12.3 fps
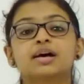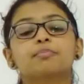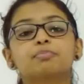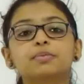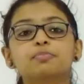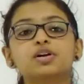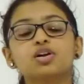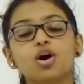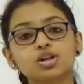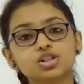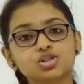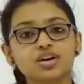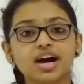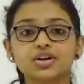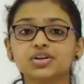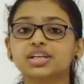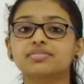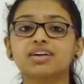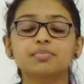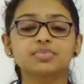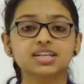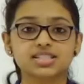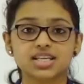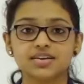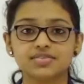People also had to give up
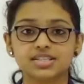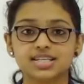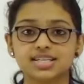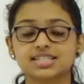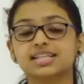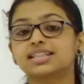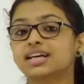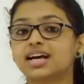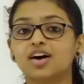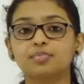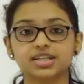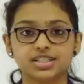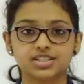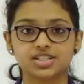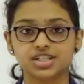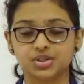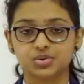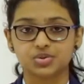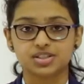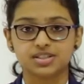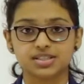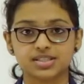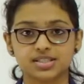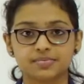their services in the government institutions.